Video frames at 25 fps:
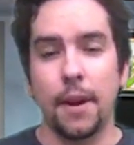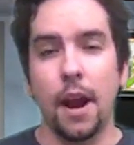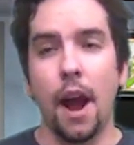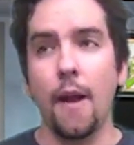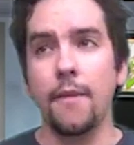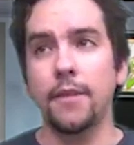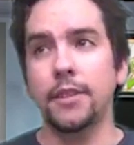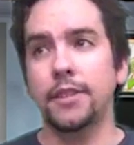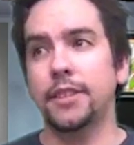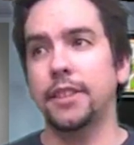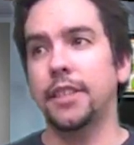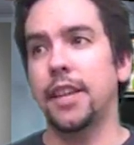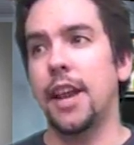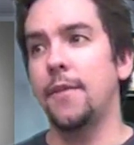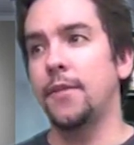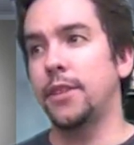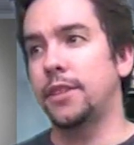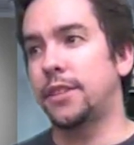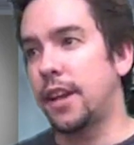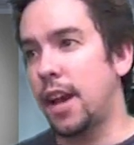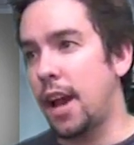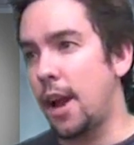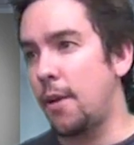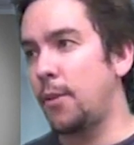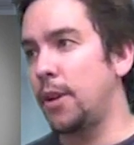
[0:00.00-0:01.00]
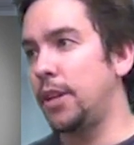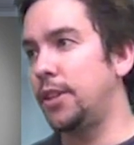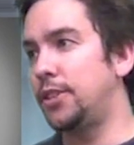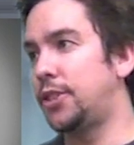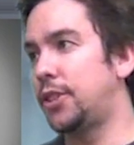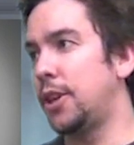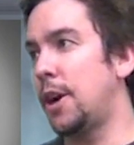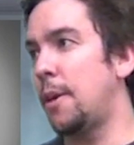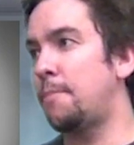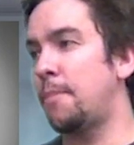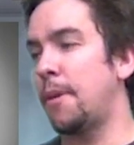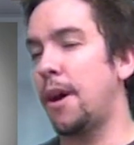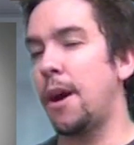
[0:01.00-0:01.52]
Now, obviously, every time we
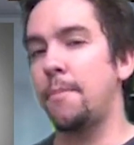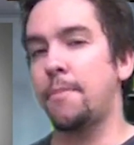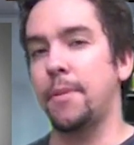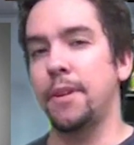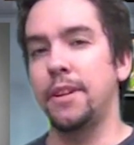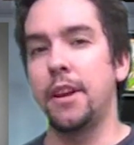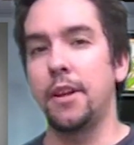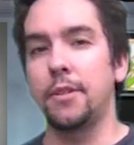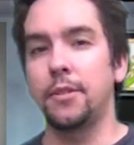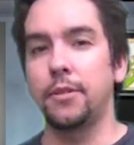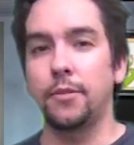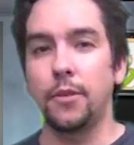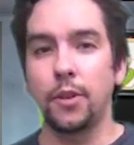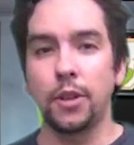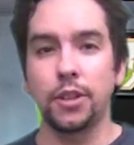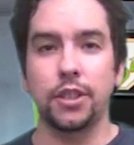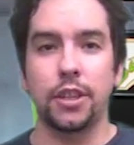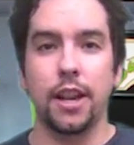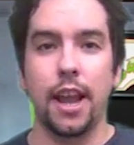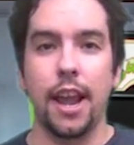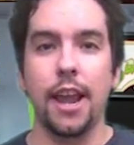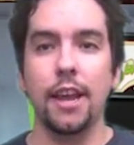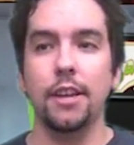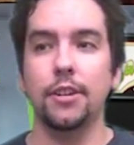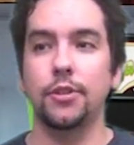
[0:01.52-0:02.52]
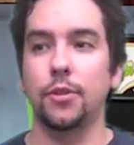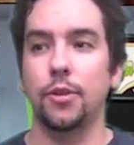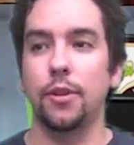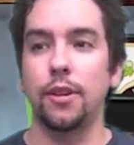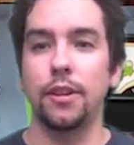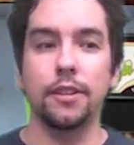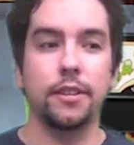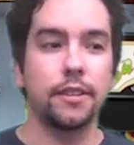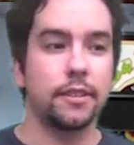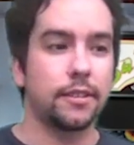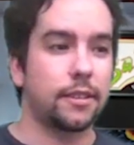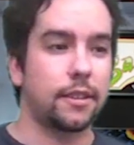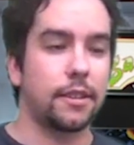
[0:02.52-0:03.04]
jump up another version of
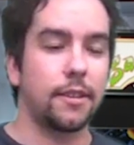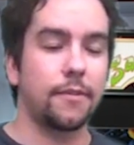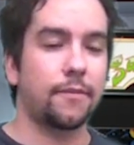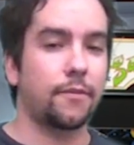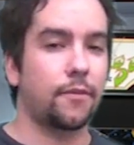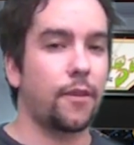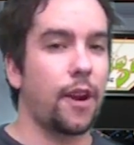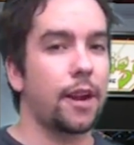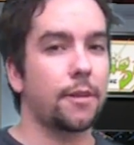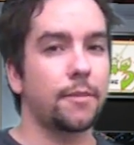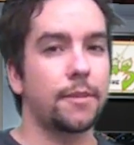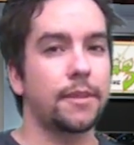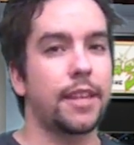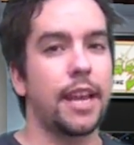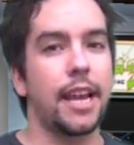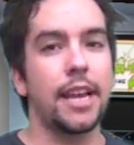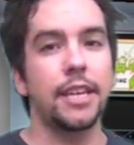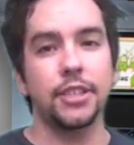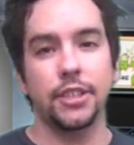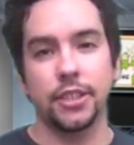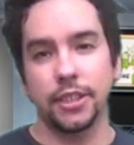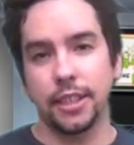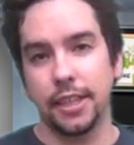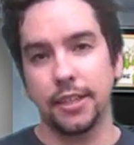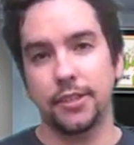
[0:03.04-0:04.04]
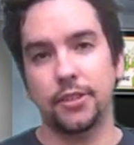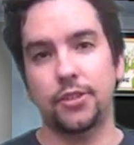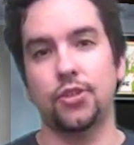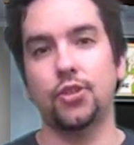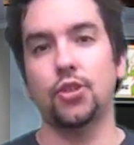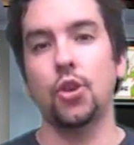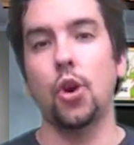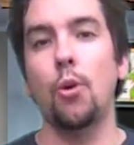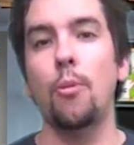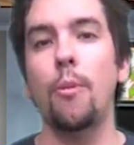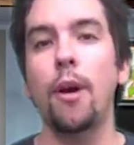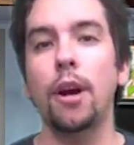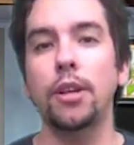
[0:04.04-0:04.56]
Android, the, the fragmentation gets
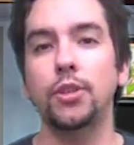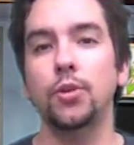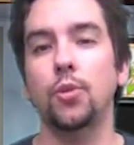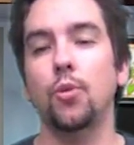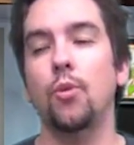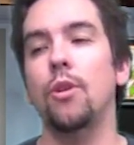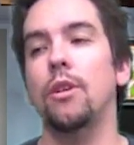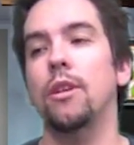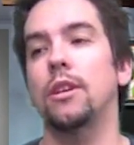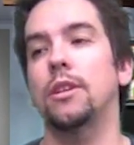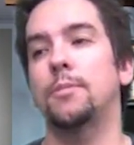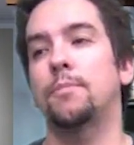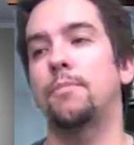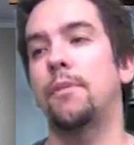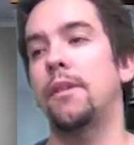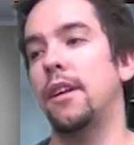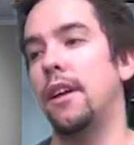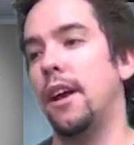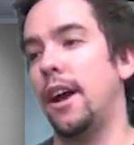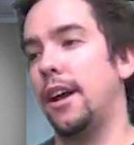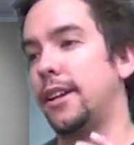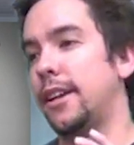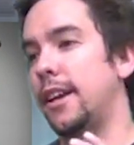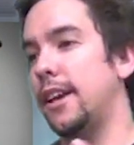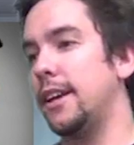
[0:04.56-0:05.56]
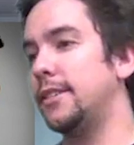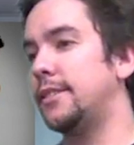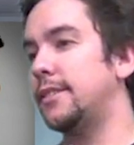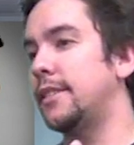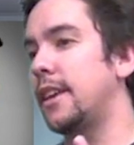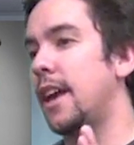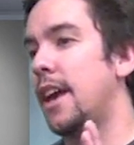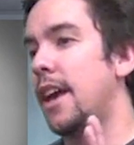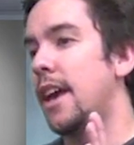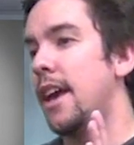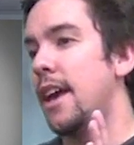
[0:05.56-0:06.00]
so much worse, but I guess